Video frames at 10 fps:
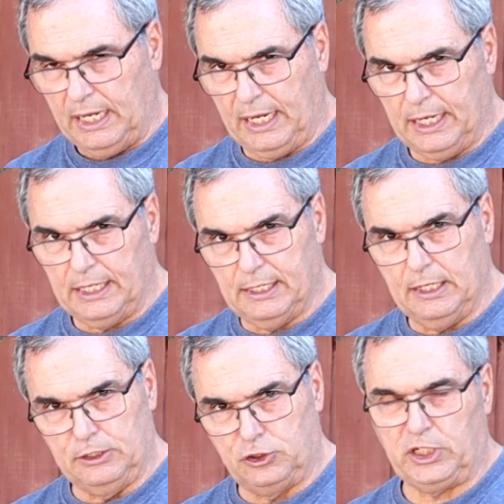And
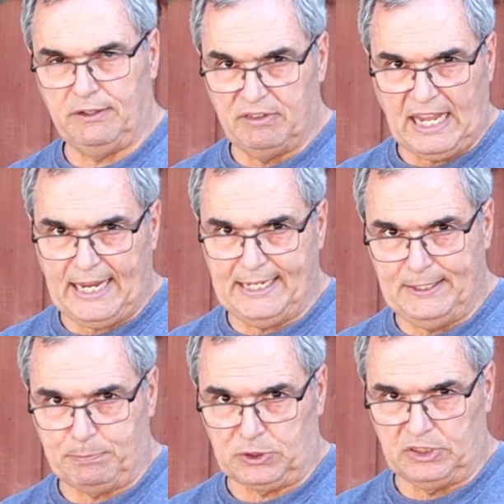it achieved
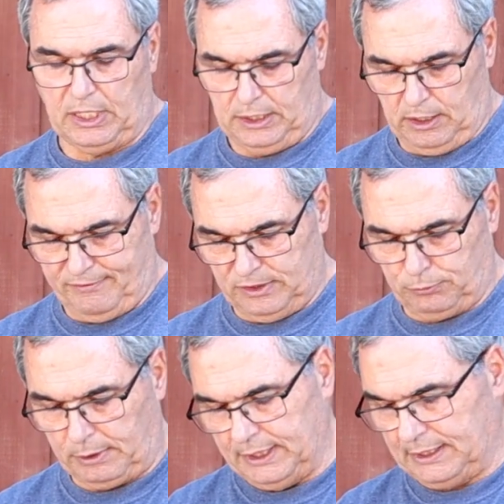80% of
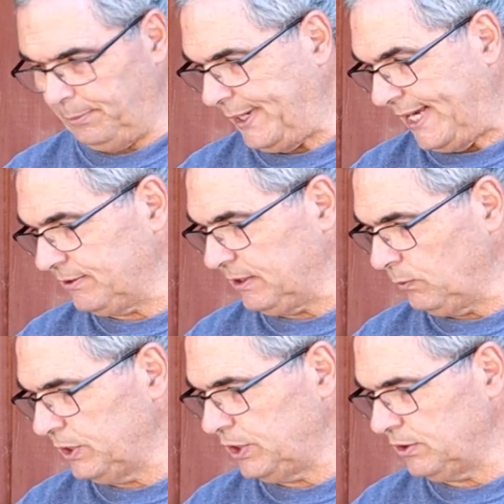its rated capacity,
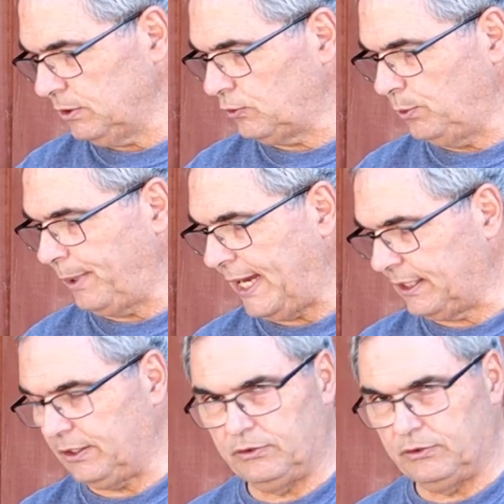which isn't too bad